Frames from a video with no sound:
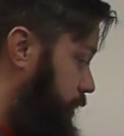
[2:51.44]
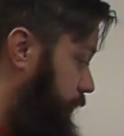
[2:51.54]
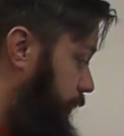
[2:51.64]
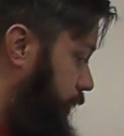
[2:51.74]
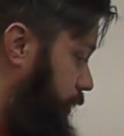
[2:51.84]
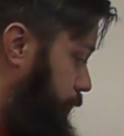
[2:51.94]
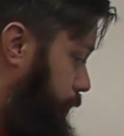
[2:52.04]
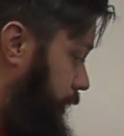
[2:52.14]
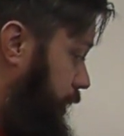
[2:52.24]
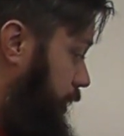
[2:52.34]
define
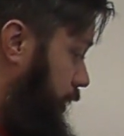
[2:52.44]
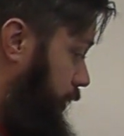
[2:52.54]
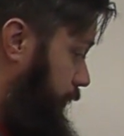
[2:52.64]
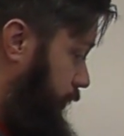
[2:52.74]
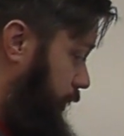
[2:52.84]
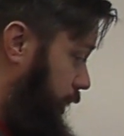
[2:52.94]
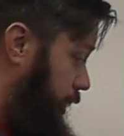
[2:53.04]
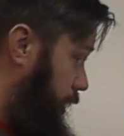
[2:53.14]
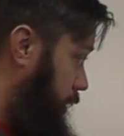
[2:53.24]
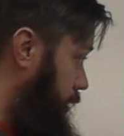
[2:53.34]
P of Ki
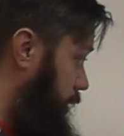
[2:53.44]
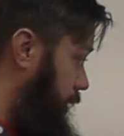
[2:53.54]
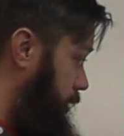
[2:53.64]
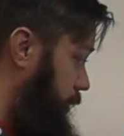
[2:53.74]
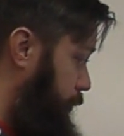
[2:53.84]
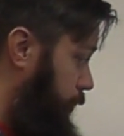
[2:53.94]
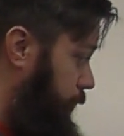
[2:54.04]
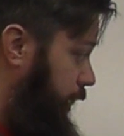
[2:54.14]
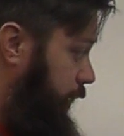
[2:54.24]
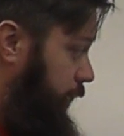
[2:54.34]
as the
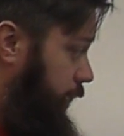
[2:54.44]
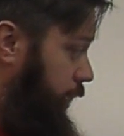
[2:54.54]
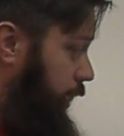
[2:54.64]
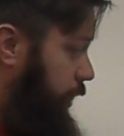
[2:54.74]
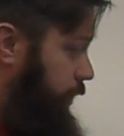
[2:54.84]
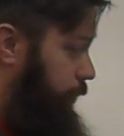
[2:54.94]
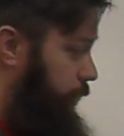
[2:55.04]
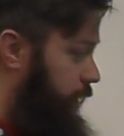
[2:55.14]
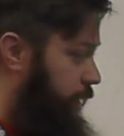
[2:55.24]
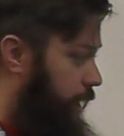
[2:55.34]
probability that
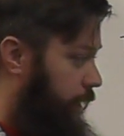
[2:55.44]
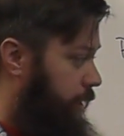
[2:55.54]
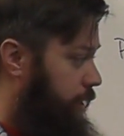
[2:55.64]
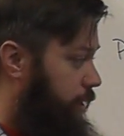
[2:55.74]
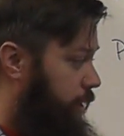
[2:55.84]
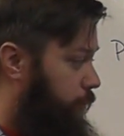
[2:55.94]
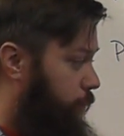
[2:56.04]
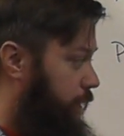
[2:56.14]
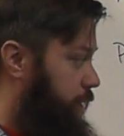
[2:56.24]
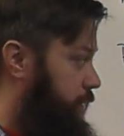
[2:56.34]
player I
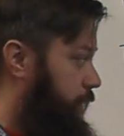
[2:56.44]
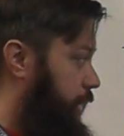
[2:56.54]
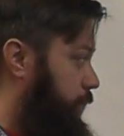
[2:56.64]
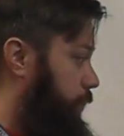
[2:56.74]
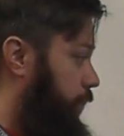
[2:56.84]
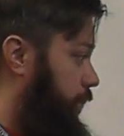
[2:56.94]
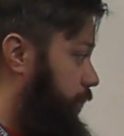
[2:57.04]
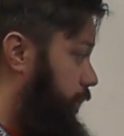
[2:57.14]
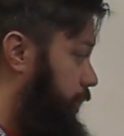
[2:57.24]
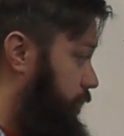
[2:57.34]
wins game
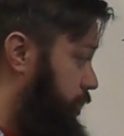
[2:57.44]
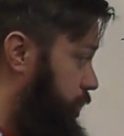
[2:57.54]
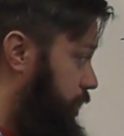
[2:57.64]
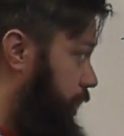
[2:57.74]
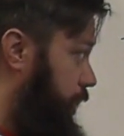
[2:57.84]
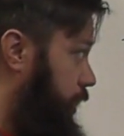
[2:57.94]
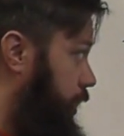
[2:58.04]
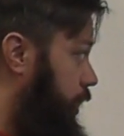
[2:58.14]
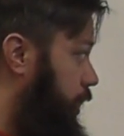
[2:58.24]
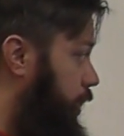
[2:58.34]
Gk.
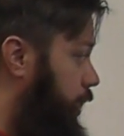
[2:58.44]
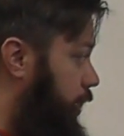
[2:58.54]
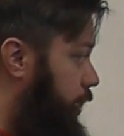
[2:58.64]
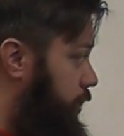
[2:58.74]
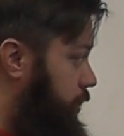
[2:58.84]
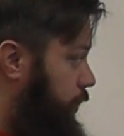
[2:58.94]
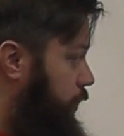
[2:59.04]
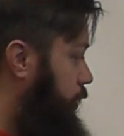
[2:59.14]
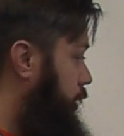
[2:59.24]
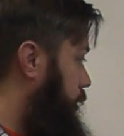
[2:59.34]

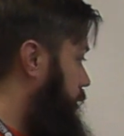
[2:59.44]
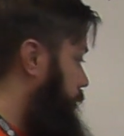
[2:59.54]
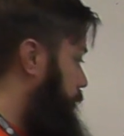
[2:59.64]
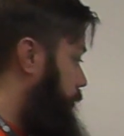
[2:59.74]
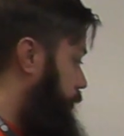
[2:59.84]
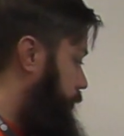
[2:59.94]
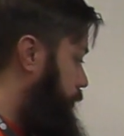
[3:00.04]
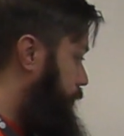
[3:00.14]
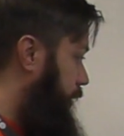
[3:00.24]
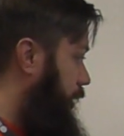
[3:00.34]
So the
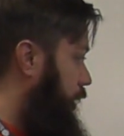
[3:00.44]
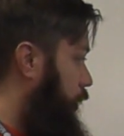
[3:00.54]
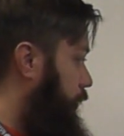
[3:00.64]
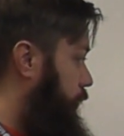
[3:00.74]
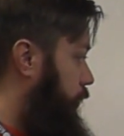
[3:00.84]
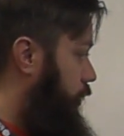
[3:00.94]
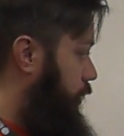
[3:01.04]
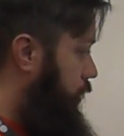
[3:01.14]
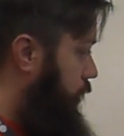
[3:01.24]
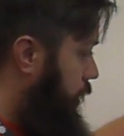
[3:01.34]
P of,
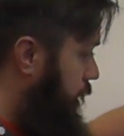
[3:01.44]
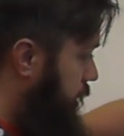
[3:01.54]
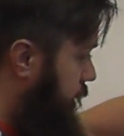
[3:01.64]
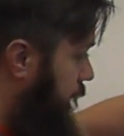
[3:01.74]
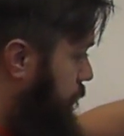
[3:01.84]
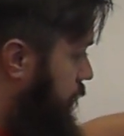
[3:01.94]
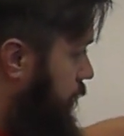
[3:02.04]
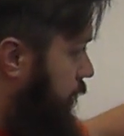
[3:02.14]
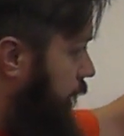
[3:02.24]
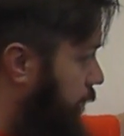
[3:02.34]
this is
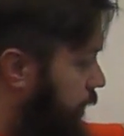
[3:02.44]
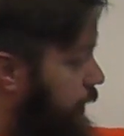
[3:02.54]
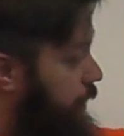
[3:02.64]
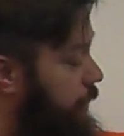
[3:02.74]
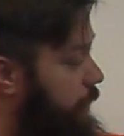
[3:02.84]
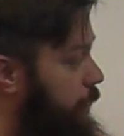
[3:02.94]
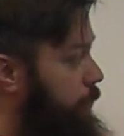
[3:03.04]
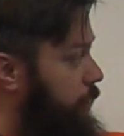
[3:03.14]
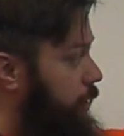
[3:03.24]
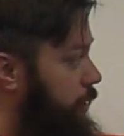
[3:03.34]
game, here I
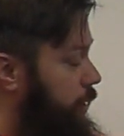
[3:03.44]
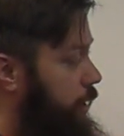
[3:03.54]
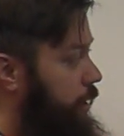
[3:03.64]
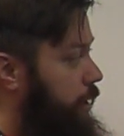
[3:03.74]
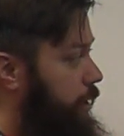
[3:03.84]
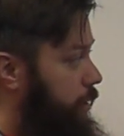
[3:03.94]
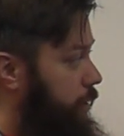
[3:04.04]
numbered the